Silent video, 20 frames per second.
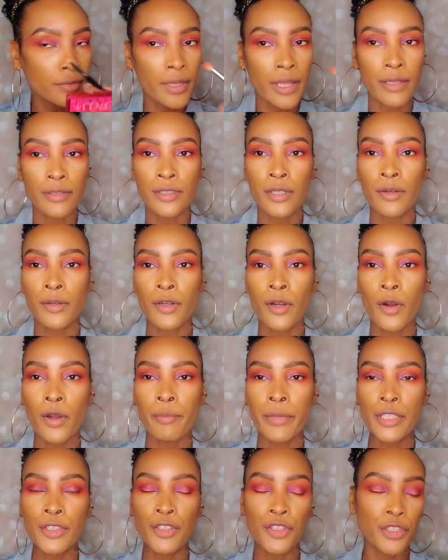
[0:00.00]
Now don't go
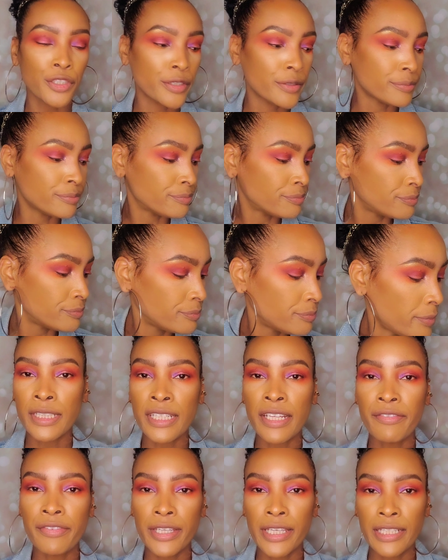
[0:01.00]
and meet your
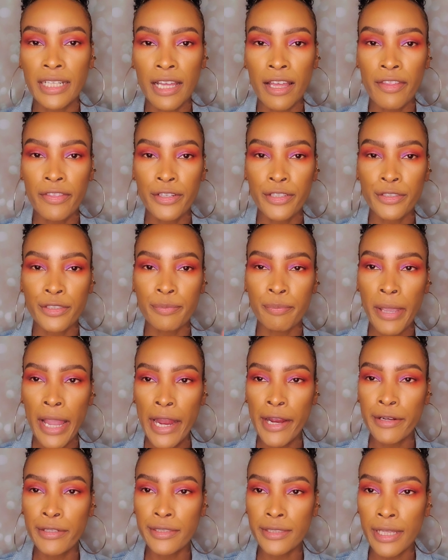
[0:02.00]
significant other's
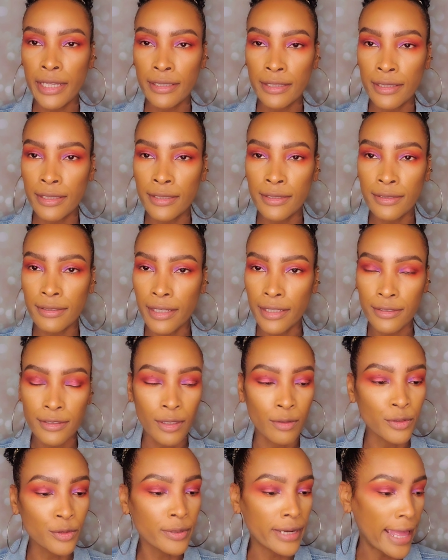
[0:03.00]
parents like this. Like,
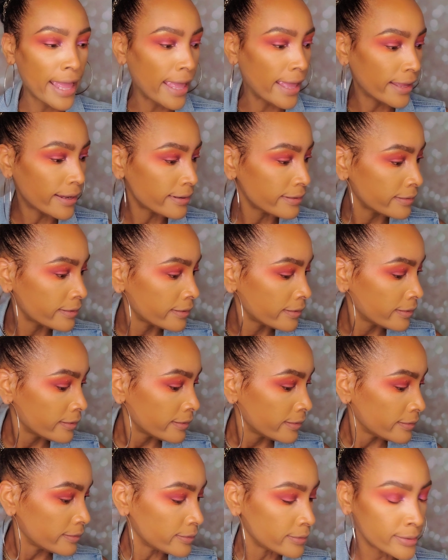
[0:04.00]
don't do that.
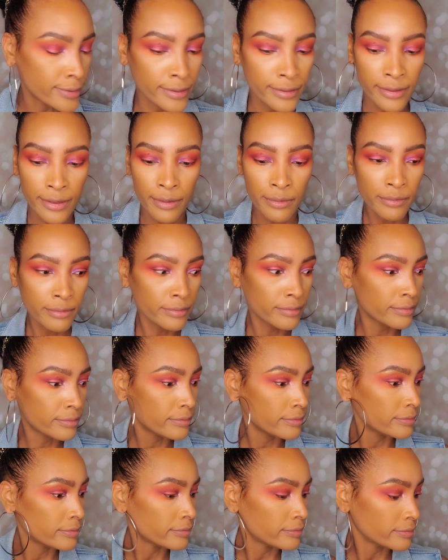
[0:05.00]
You know,
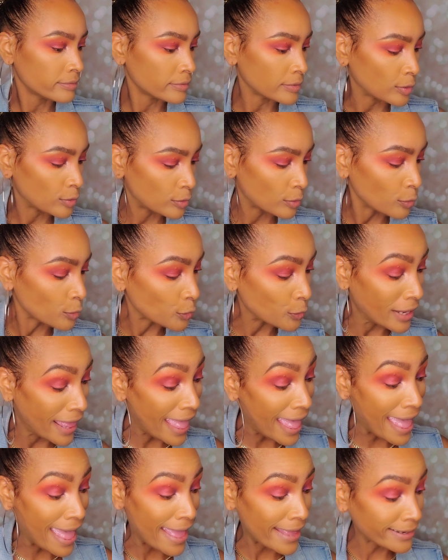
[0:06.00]
don't do
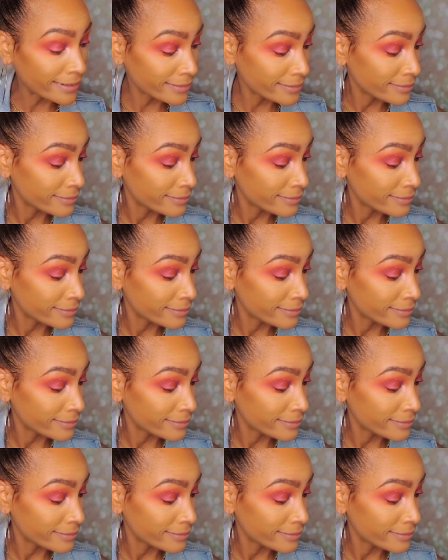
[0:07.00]
that.